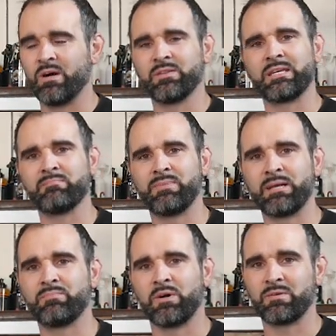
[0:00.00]
on the
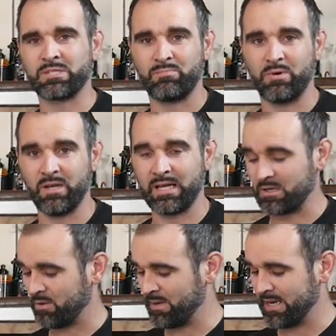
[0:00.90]
big boy, which I'll put a
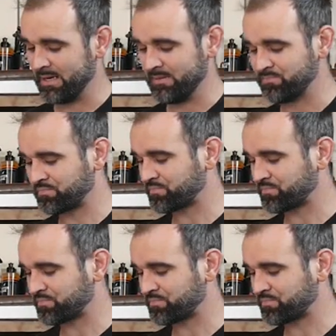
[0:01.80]
link up here.